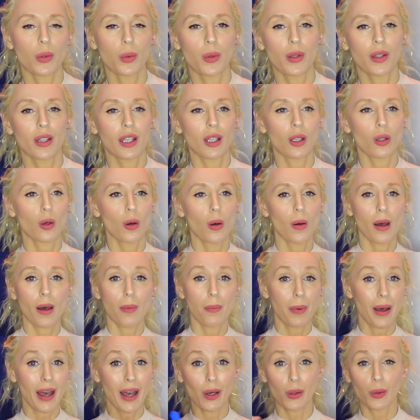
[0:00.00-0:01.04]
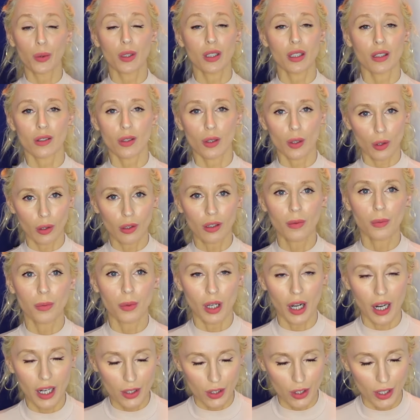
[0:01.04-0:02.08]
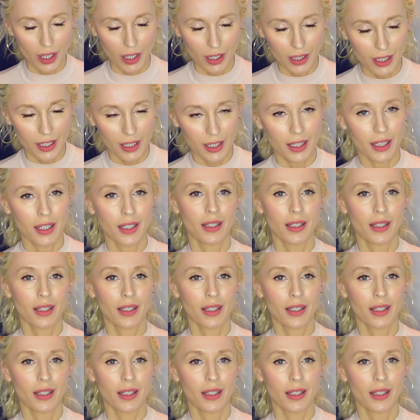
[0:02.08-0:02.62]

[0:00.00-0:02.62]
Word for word: with you about a certain project.